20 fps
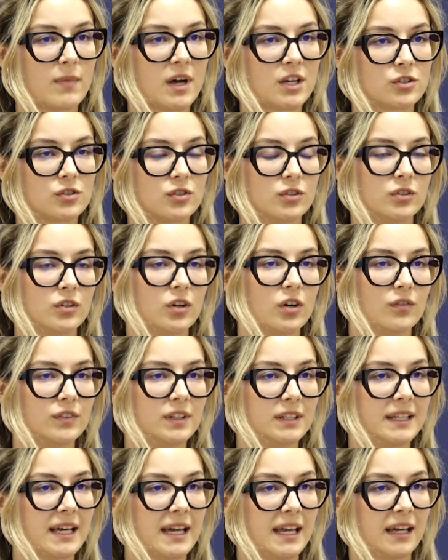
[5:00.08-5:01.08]
measure of
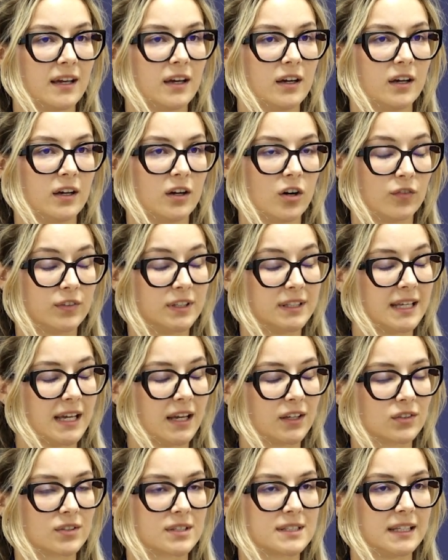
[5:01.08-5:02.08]
the
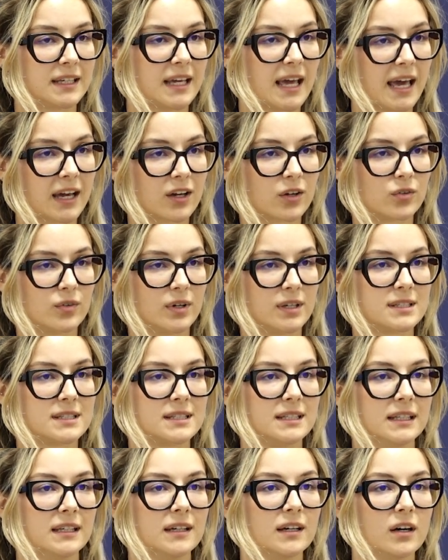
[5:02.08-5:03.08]
diagnostic
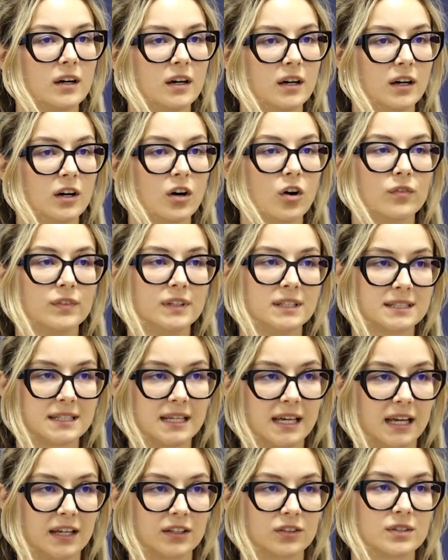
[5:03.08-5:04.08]
accuracy of these
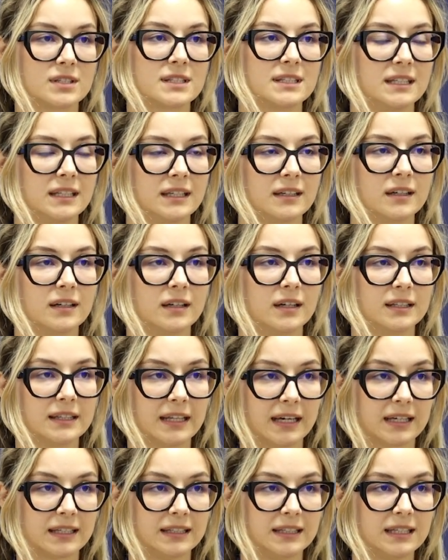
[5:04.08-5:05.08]
diagnostic
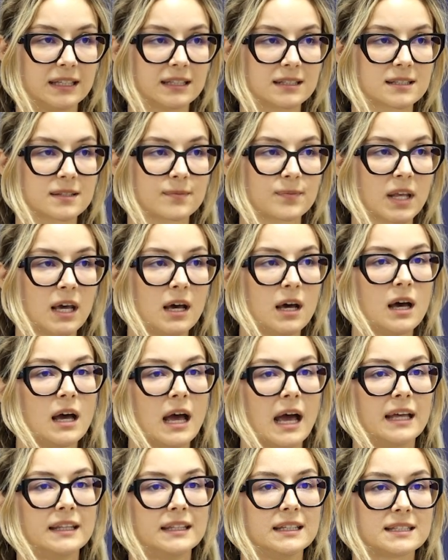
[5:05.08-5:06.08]
techniques.
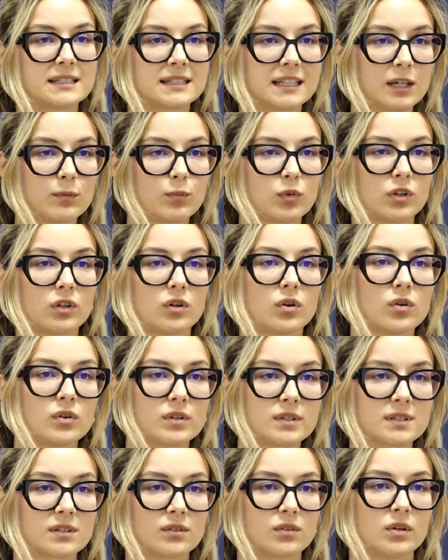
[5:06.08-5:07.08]
And this table
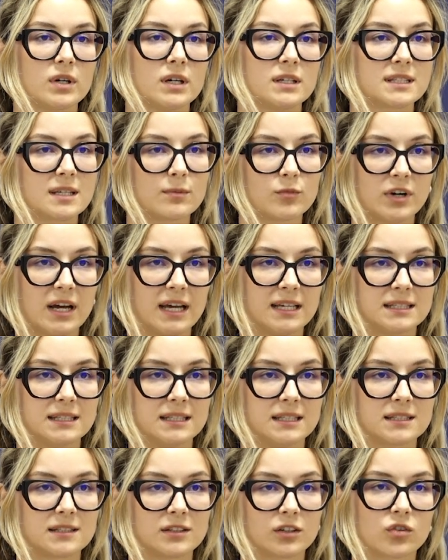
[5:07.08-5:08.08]
also
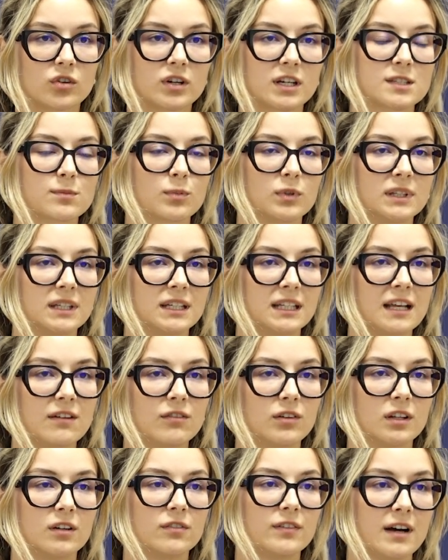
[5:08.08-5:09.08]
summarizes the corresponding
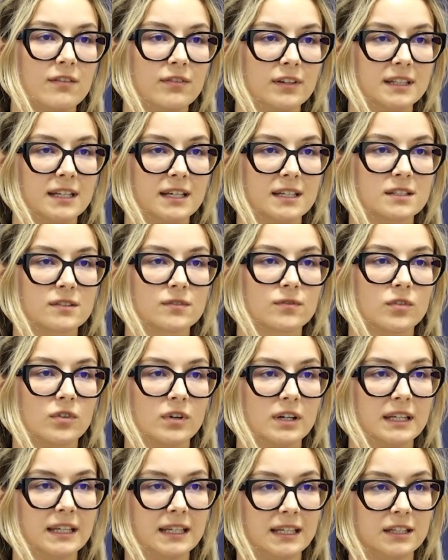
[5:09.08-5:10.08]
level of evidence
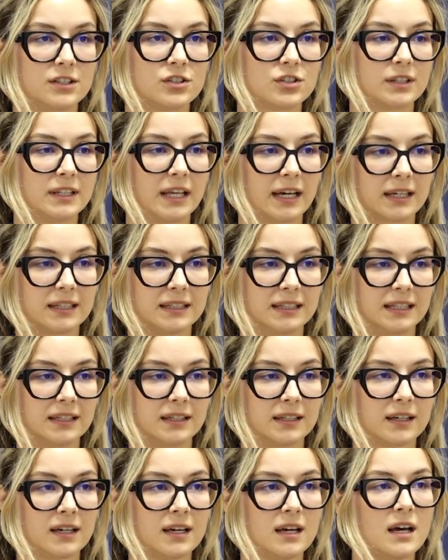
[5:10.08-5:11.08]
for each
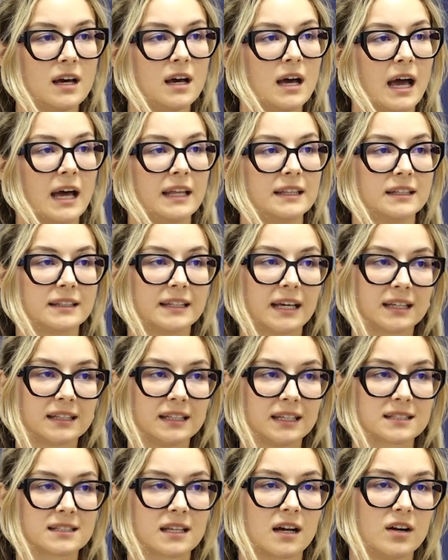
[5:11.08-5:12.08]
technique. And the
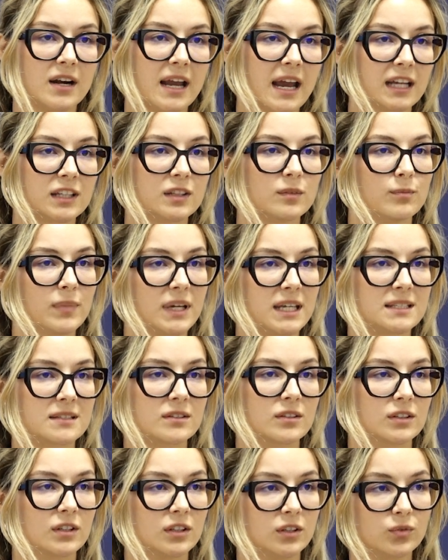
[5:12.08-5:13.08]
techniques are ranked
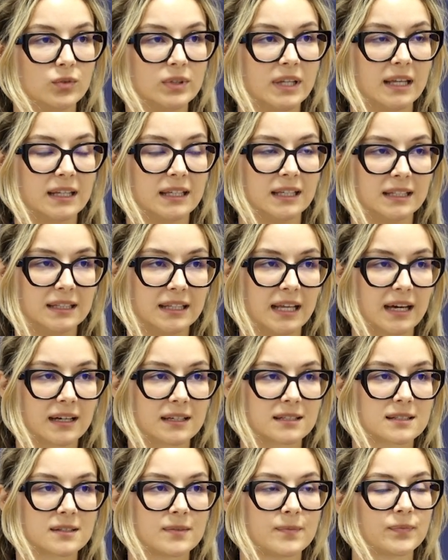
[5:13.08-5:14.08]
based on the UDEN
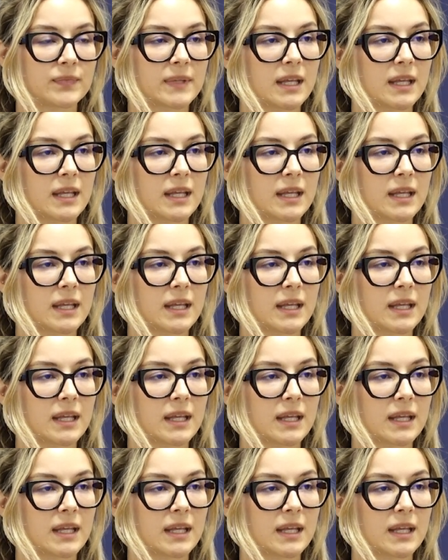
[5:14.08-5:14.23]
index.